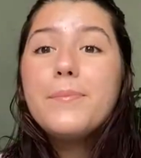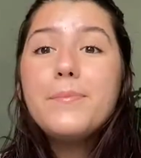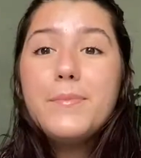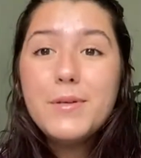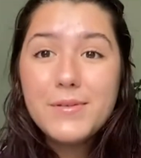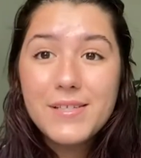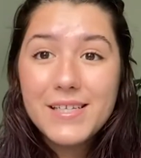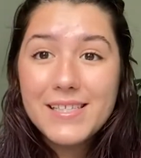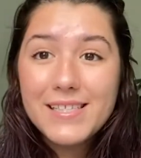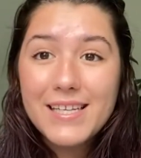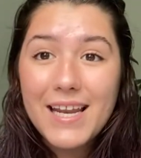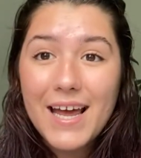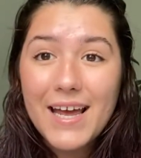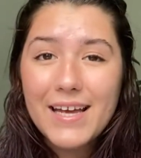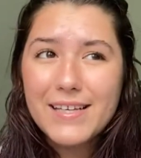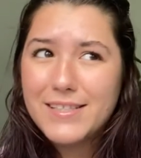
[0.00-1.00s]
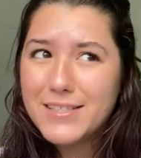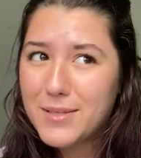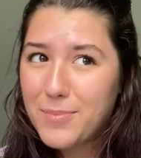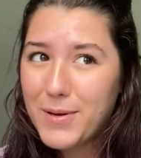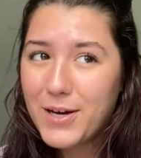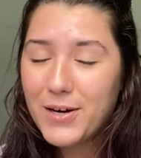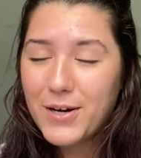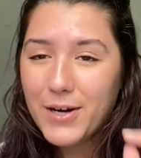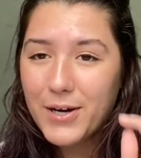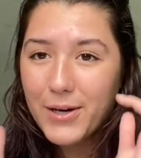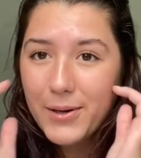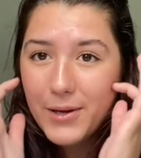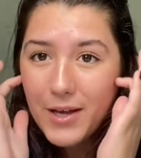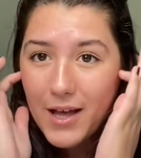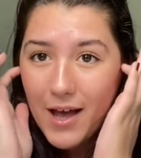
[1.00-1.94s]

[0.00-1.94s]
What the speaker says: Music today is superior.